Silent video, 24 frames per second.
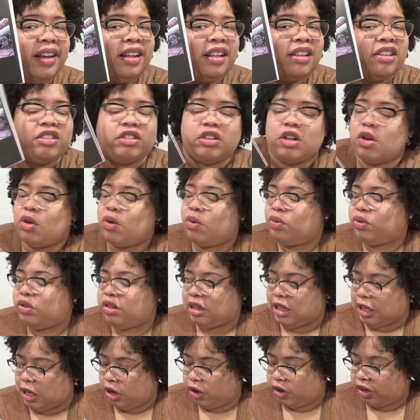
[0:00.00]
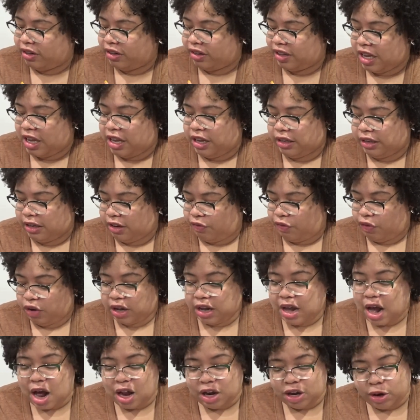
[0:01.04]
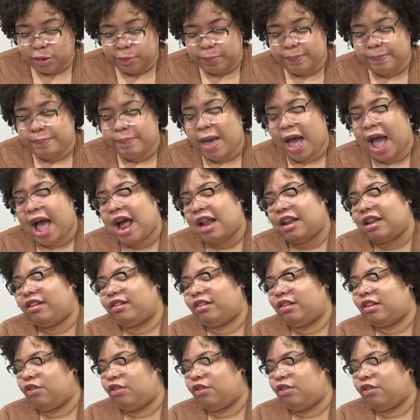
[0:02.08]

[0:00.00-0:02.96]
so you're seeing different color palettes,